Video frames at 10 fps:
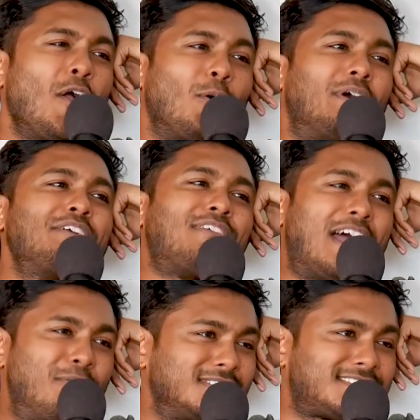What if
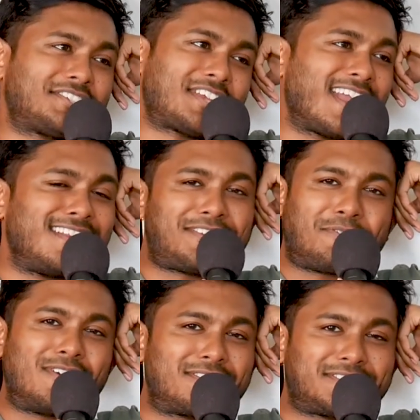I was the change
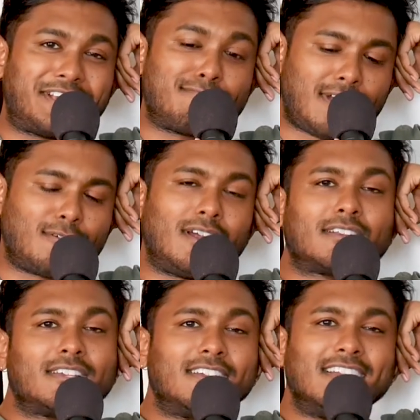you want to see in my
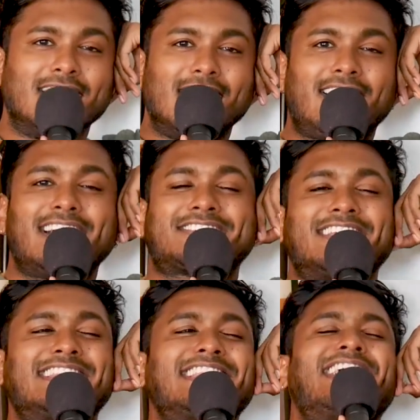world? That's
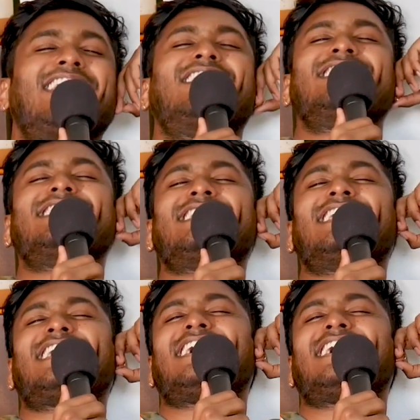hilarious.